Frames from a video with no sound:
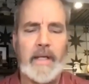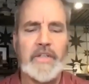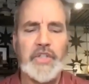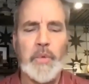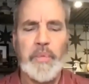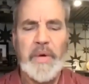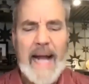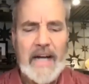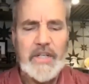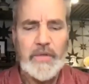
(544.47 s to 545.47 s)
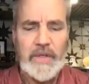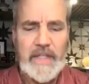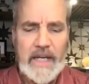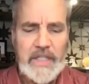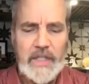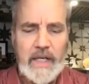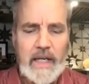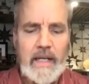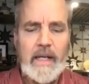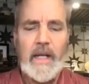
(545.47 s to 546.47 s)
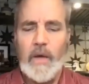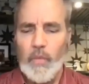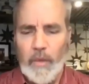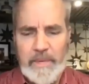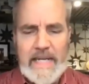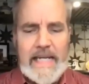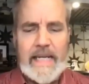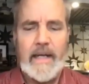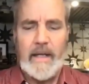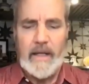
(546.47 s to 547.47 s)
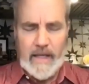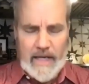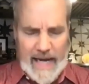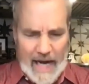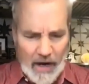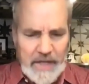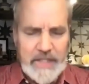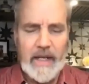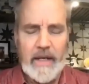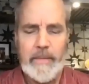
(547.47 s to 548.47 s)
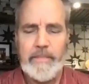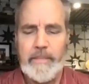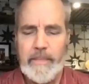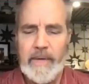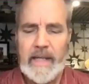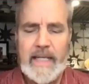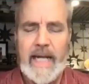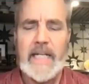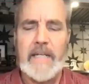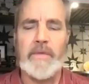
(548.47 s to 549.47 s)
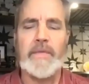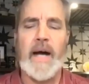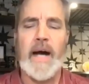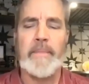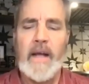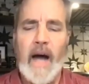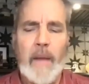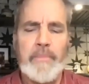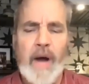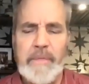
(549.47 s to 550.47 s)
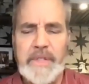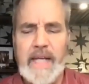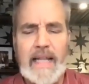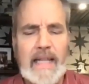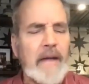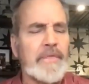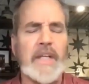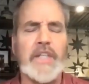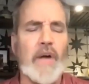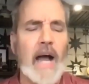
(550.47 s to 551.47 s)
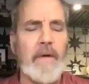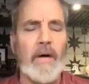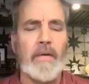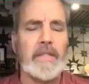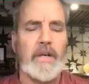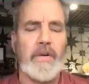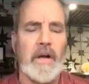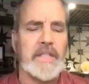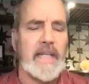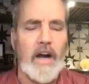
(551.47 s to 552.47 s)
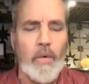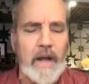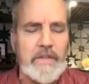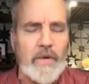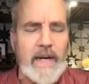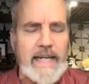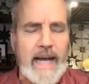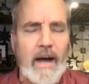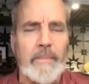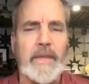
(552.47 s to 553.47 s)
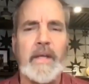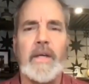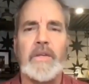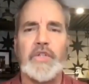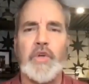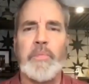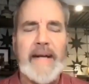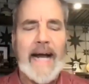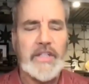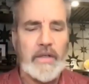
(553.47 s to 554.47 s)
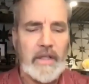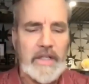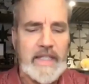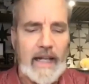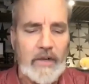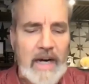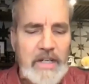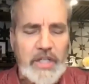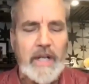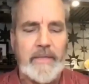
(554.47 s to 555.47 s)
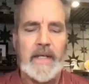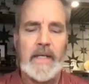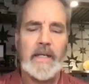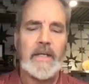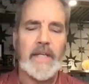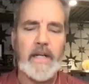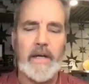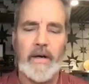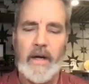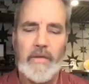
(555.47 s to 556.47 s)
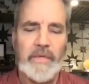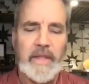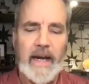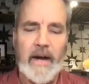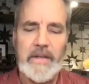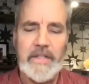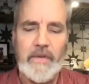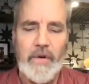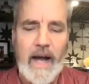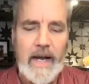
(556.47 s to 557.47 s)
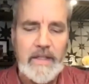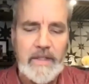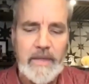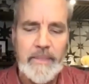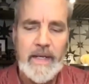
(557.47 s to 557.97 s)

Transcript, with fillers: and supernatural destiny will be inherited by the kingdom of God. I prophesy life to dry bones across the airways right now. Supernatural acceleration is here for the heirs of Christ.